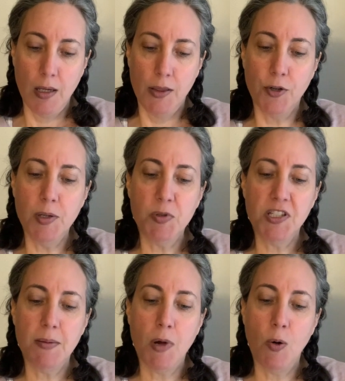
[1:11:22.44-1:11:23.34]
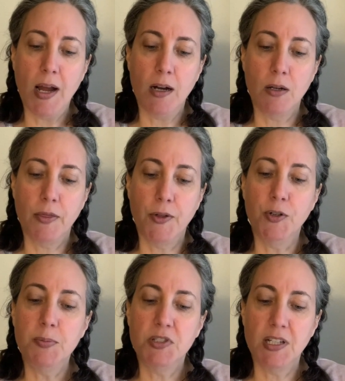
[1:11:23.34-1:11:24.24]
30% mohair,
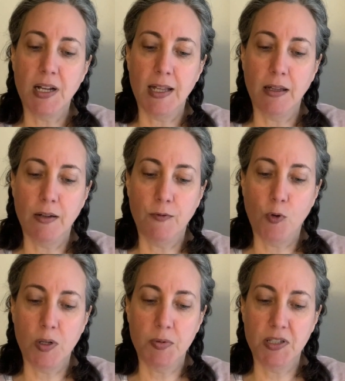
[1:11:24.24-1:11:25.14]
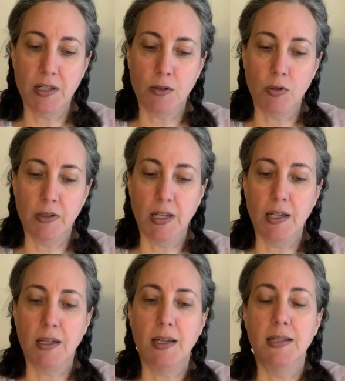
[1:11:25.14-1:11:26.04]
30% nylon, 40%
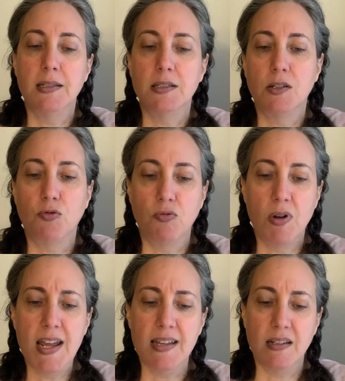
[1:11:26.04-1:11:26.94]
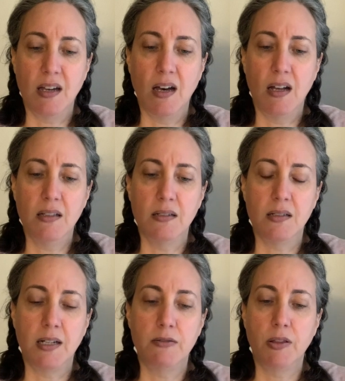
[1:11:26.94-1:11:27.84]
acrylic, and this great color,
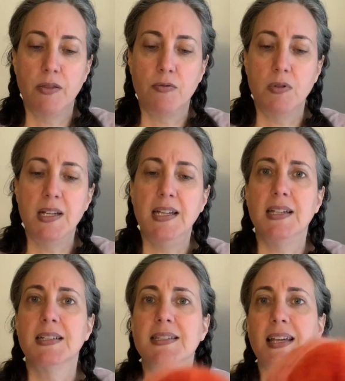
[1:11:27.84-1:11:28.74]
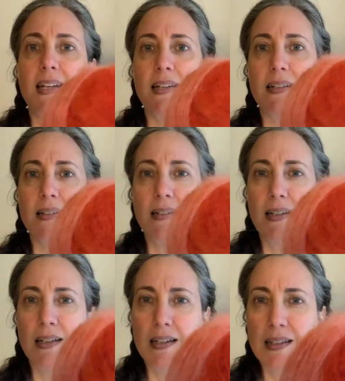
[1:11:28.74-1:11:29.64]
color 3. It's like
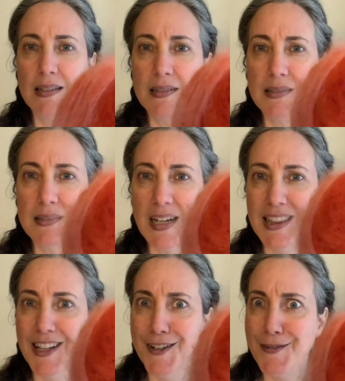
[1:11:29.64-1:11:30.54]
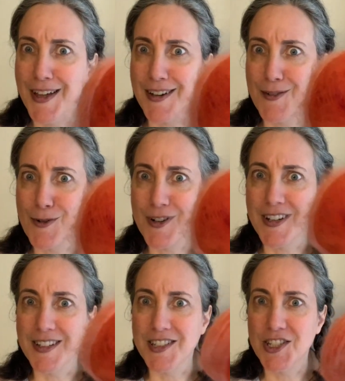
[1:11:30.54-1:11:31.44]
I love that
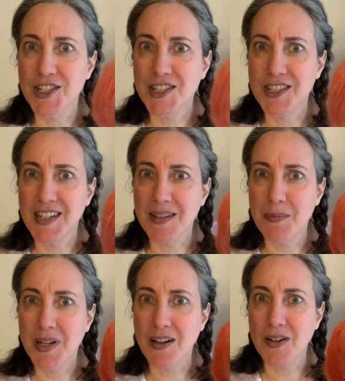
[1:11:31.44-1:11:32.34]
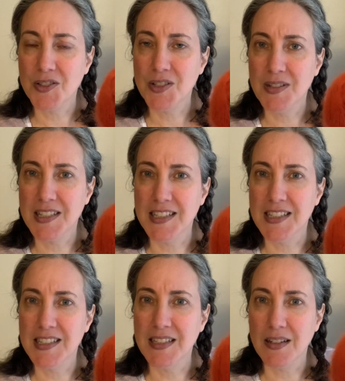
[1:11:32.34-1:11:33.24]
orange, but it also does this
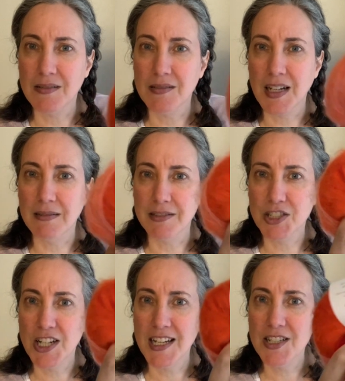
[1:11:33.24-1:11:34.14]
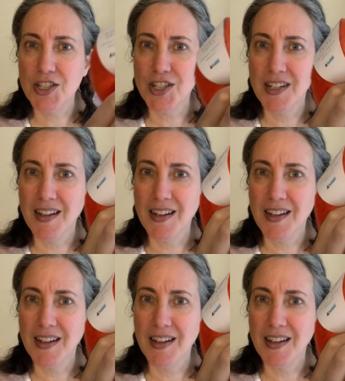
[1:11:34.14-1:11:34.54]
subtle color change.